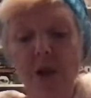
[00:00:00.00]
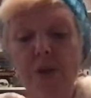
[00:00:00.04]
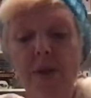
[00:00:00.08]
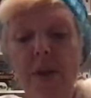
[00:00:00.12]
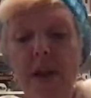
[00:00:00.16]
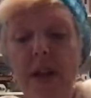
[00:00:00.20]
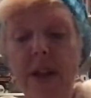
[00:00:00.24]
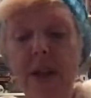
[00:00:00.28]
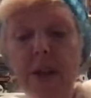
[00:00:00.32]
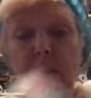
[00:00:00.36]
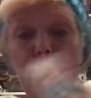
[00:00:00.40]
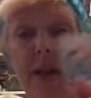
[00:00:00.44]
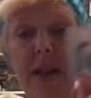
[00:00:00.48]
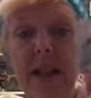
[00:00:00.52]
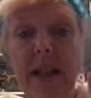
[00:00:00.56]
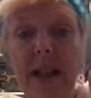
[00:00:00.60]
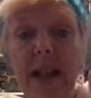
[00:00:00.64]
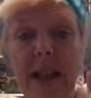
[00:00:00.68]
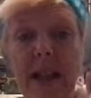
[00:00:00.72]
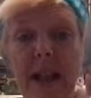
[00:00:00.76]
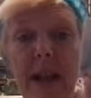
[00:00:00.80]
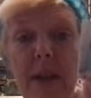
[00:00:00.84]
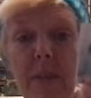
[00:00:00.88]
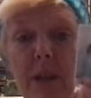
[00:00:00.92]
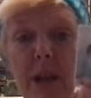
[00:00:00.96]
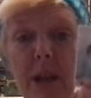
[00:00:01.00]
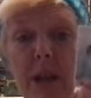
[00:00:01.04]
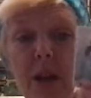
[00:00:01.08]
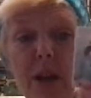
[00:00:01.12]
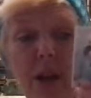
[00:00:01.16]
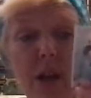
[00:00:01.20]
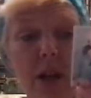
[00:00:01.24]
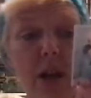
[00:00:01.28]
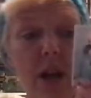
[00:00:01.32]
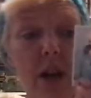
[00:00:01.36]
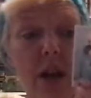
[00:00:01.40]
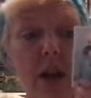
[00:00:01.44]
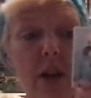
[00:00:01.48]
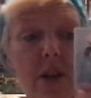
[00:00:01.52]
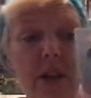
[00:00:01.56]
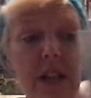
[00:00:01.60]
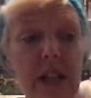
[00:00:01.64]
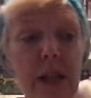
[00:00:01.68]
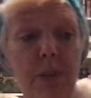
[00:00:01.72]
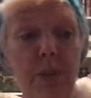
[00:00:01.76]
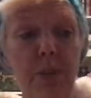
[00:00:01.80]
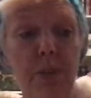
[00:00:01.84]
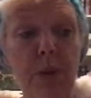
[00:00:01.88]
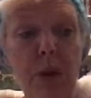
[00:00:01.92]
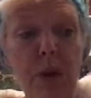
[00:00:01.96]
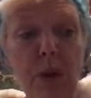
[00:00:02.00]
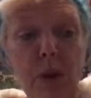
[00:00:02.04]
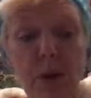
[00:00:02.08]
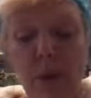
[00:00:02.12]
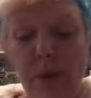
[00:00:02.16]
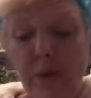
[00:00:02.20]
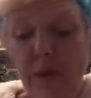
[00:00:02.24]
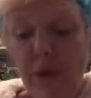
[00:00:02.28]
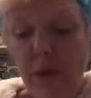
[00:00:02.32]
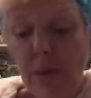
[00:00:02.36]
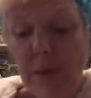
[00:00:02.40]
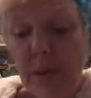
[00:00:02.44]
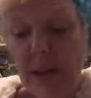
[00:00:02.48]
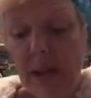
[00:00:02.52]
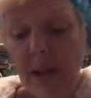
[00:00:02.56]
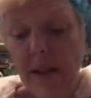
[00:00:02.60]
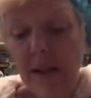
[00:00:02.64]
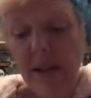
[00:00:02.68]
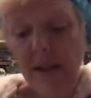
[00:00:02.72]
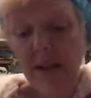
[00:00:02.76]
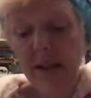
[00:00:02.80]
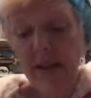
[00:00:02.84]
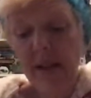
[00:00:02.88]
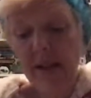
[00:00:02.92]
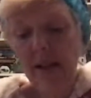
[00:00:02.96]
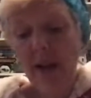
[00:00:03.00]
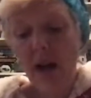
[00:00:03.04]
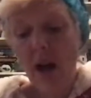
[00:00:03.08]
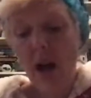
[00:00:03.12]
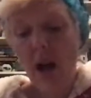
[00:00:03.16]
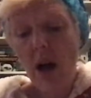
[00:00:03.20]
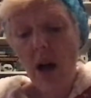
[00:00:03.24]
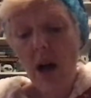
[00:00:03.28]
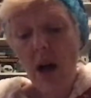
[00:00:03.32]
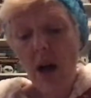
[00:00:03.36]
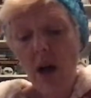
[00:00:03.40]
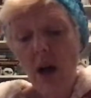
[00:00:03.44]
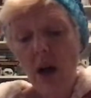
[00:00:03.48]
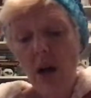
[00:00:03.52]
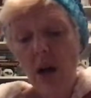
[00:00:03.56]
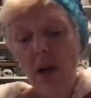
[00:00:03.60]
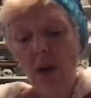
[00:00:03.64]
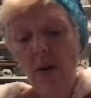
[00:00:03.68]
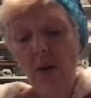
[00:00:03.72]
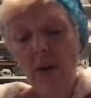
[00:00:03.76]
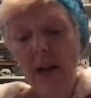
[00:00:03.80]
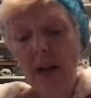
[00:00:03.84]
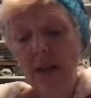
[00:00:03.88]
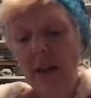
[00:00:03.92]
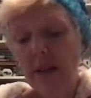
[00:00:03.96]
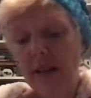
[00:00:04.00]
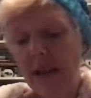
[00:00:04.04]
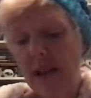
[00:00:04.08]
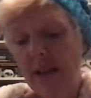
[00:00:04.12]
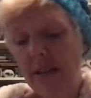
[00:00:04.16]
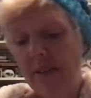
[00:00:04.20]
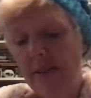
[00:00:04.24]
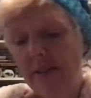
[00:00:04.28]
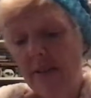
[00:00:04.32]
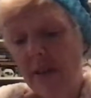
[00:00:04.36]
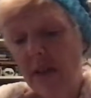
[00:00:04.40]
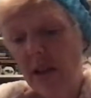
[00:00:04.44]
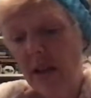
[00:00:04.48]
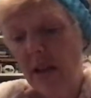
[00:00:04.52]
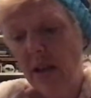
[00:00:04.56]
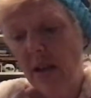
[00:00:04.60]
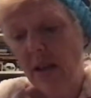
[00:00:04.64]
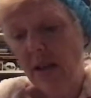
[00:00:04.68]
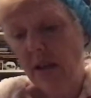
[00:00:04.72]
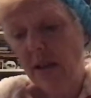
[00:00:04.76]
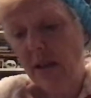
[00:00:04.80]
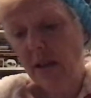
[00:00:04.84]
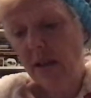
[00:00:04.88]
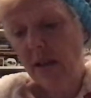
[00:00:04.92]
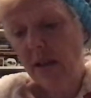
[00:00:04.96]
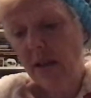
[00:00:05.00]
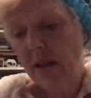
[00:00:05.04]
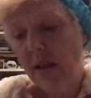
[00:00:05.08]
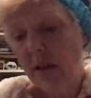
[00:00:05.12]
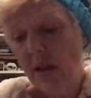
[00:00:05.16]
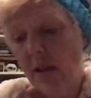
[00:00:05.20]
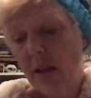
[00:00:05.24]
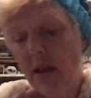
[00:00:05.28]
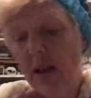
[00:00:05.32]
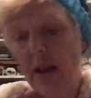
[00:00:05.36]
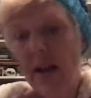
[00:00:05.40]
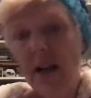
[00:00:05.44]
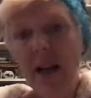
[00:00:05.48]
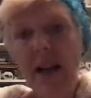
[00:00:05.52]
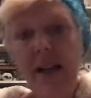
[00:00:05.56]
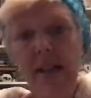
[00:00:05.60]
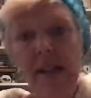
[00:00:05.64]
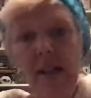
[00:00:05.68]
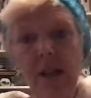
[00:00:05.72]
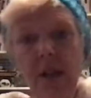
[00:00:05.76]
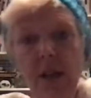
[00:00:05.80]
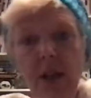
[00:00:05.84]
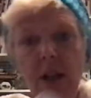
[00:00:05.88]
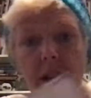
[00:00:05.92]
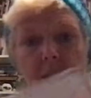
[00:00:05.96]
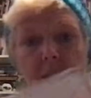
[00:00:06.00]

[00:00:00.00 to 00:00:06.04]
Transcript: tried doing that yet, but look at all these beautiful pieces. Oh, I love these. Guys, look